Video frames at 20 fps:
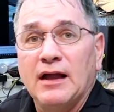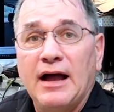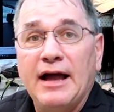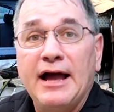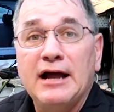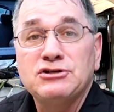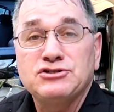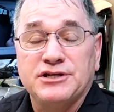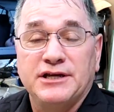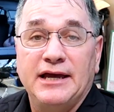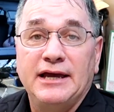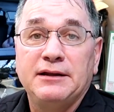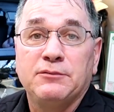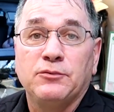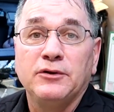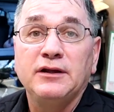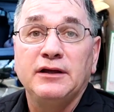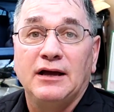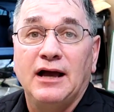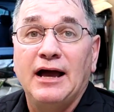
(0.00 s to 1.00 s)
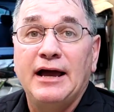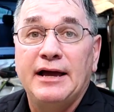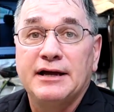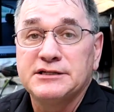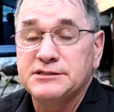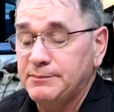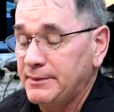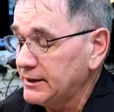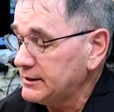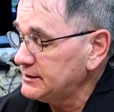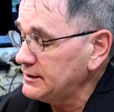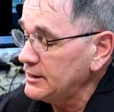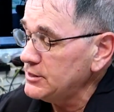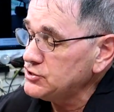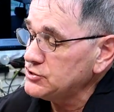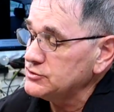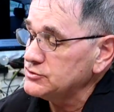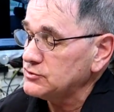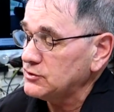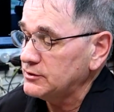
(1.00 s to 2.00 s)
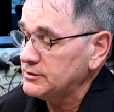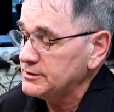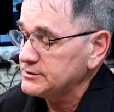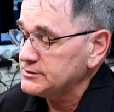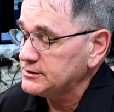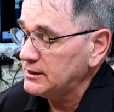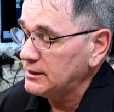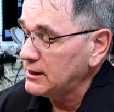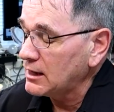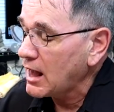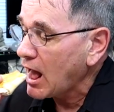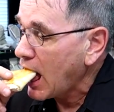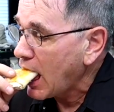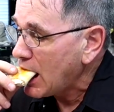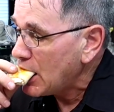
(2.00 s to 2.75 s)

I actually had really high expectations on this thing.